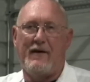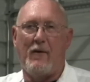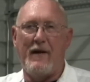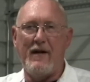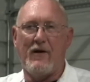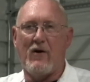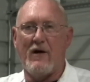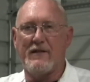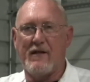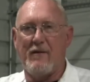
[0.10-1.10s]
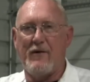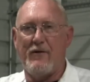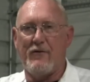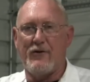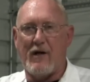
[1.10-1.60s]
You know, many of the cars that come
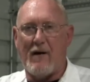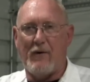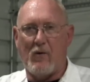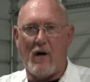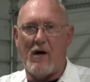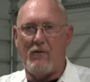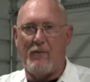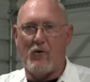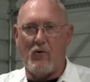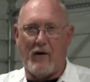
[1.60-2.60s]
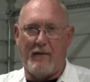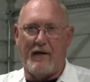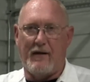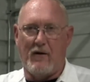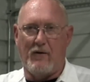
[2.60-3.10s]
into your shop require
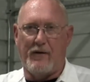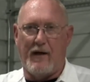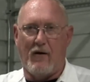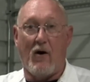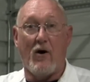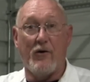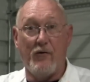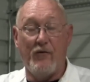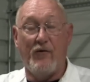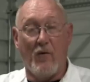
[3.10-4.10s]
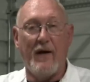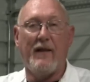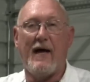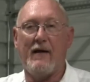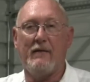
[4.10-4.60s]
reprogramming, don't they? Are you
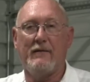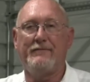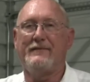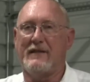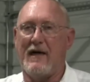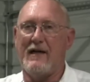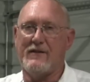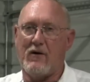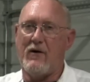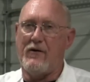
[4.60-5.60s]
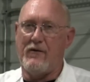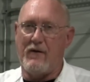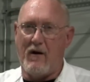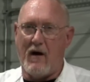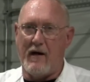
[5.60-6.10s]
doing that? Odds are you're
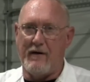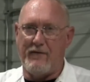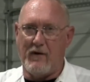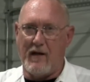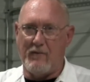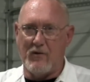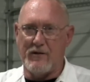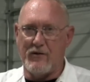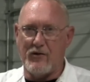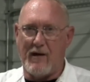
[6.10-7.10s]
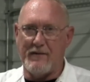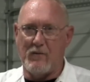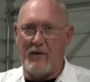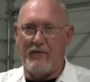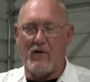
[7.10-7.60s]
not. If you're like most of the shops
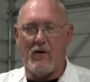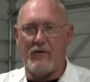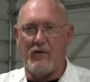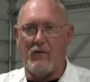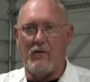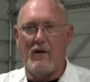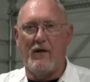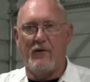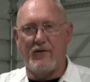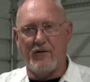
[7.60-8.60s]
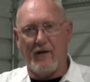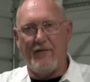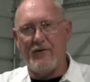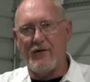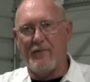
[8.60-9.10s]
that we've talked to, you still
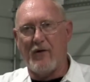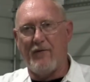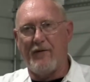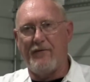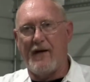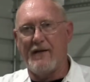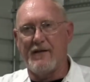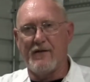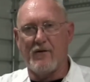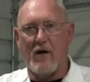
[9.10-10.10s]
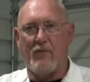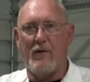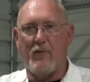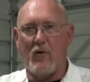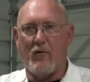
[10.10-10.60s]
haven't jumped off the fence and started
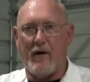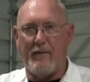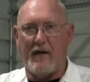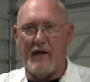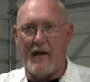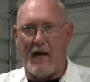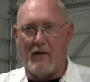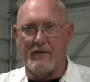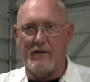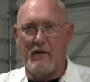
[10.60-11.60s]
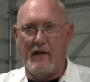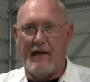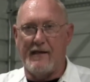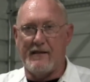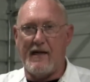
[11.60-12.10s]
reprogramming in-house.
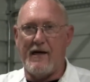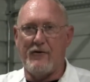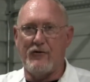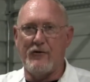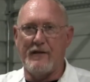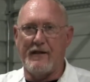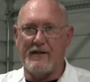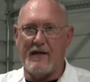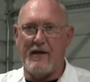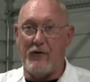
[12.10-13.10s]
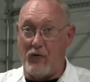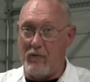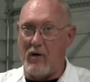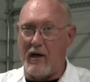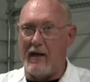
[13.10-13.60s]
Instead, you're choosing to send
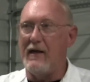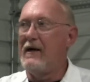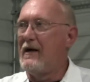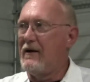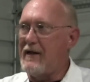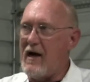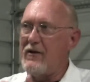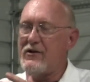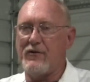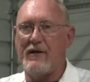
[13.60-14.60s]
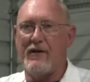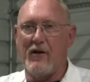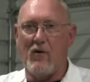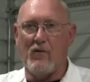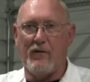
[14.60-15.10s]
your money down the street to
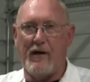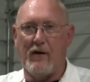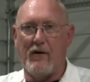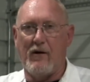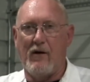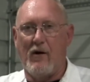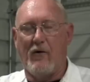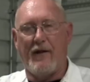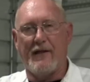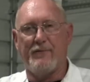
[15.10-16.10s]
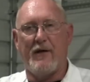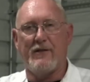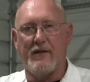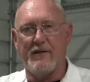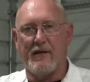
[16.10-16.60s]
the local dealer or to that
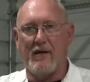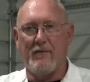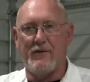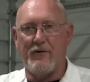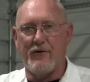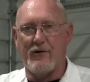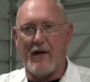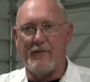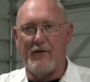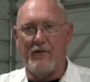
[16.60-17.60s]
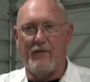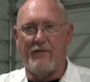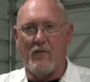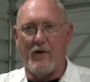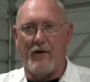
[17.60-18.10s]
specialist that comes to your shop to do it
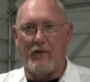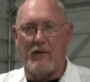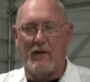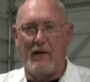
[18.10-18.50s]
for you.